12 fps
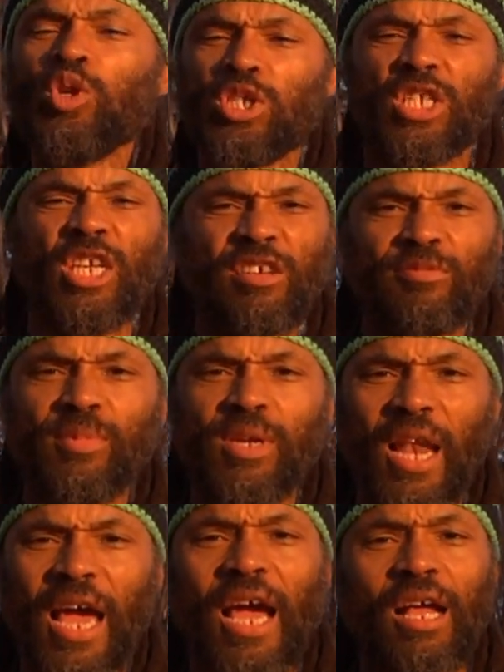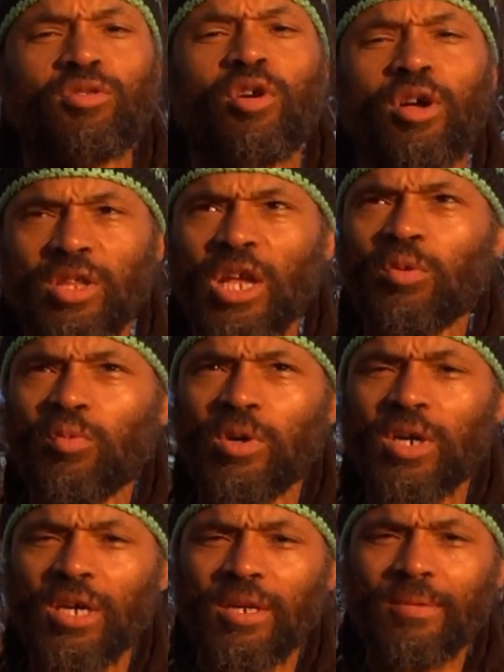receive me like I thought they
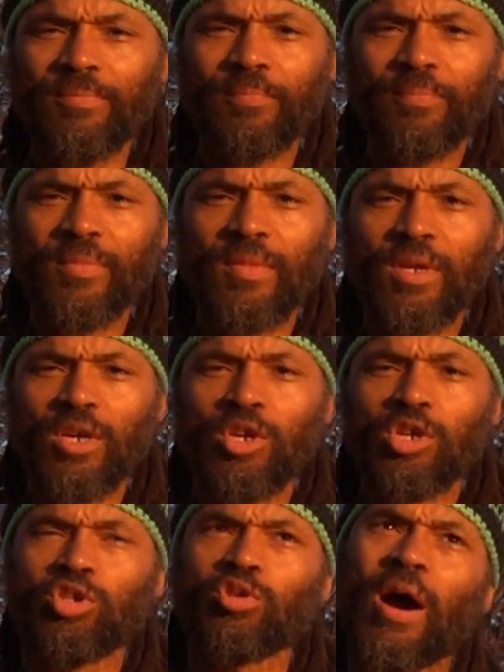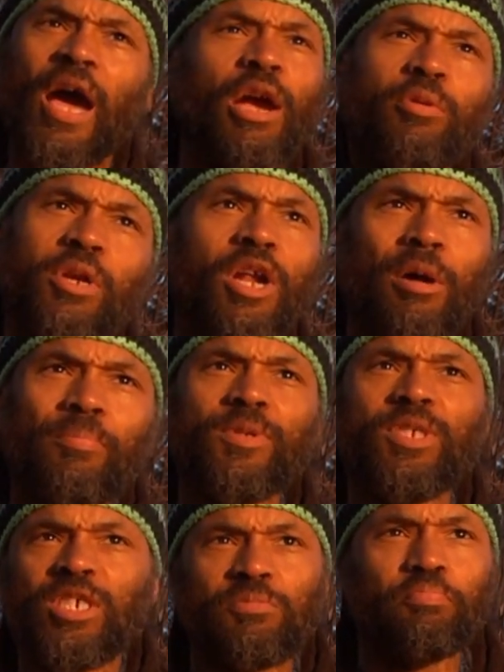would. So I hurried up
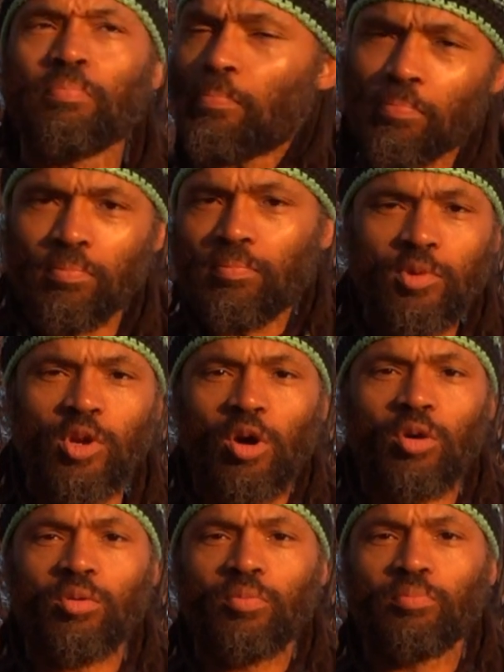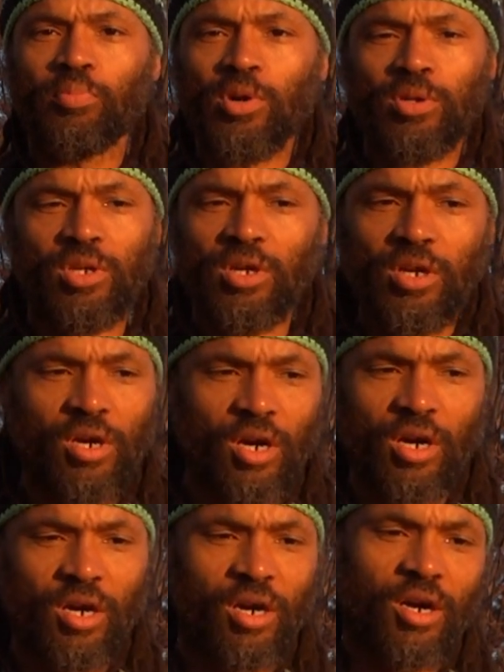and just, booked
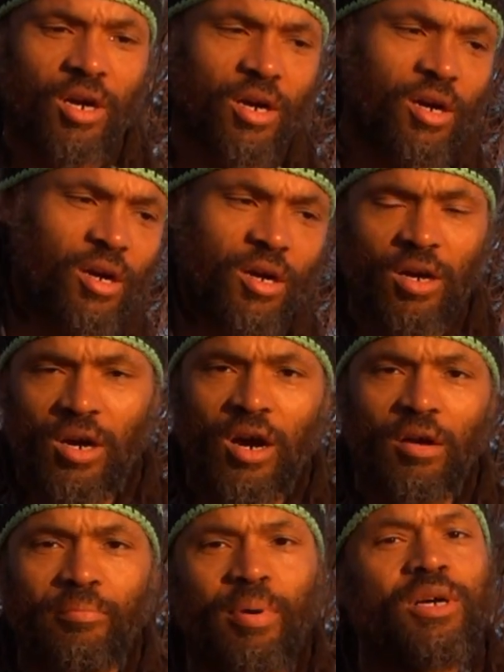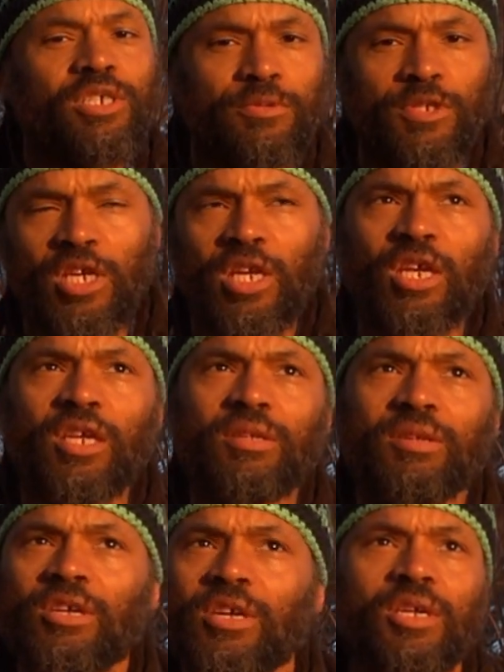a bus ticket
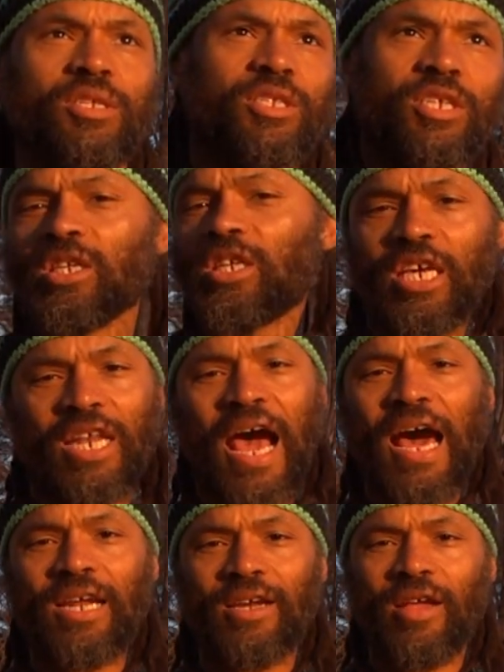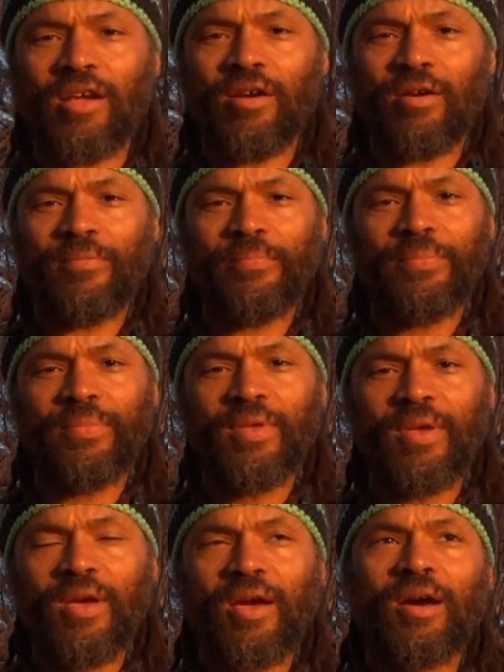to get out of there.
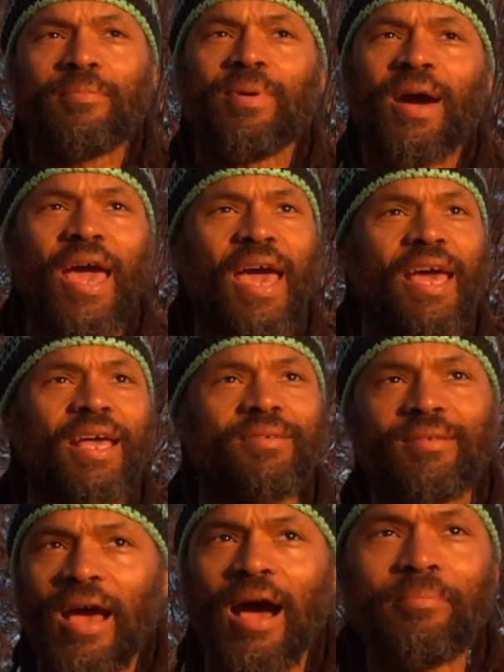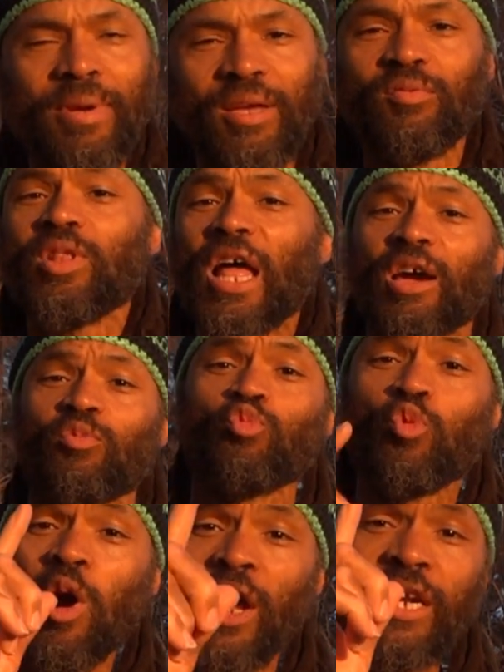But had,
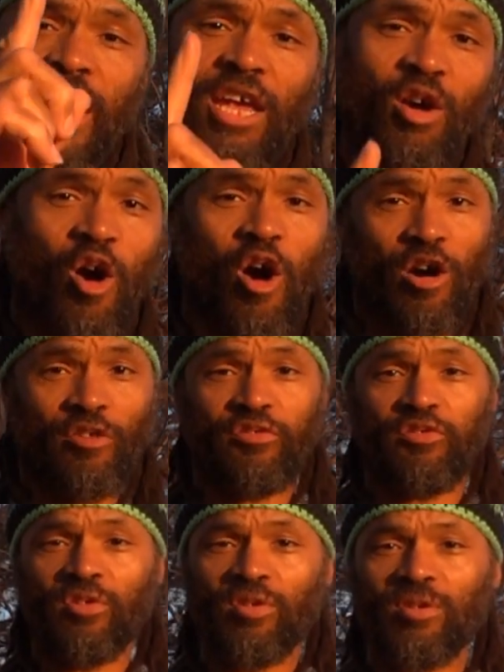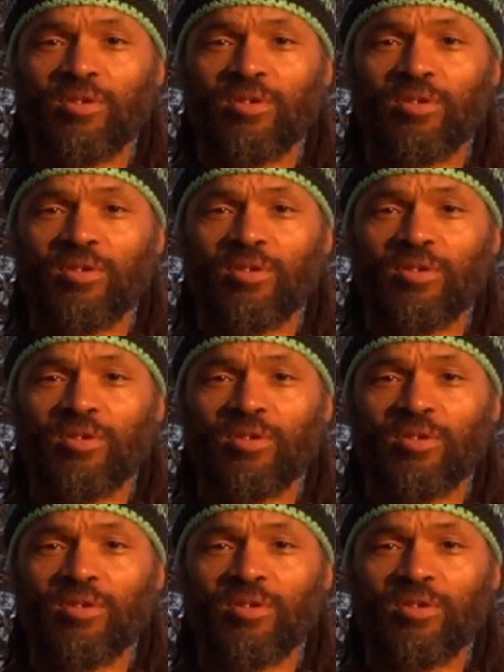one day off,